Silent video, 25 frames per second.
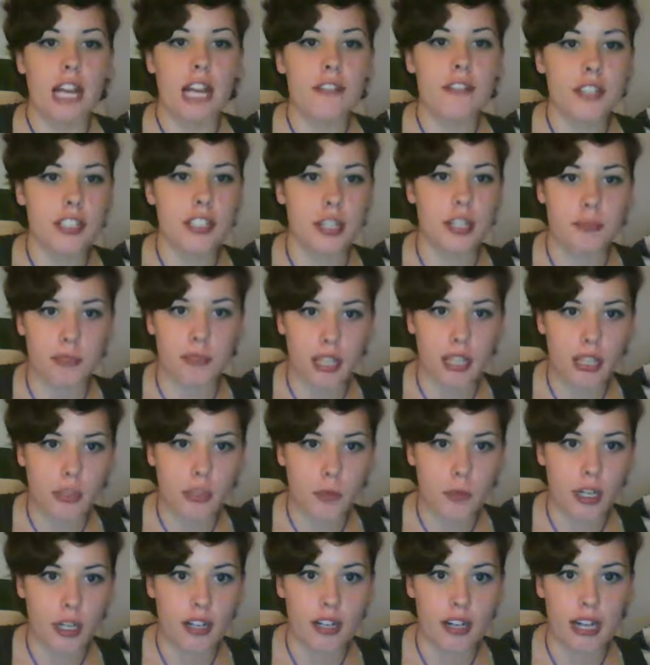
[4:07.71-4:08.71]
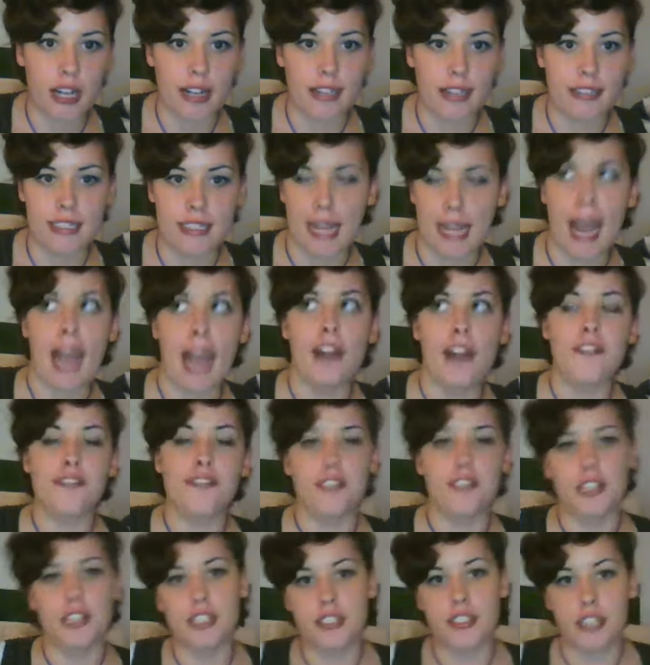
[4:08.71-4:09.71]
or something, whereas an
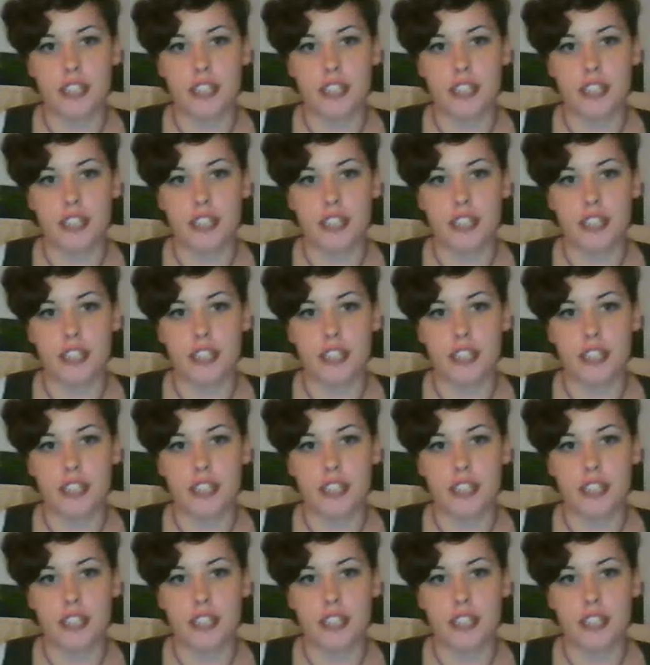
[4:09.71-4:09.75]
average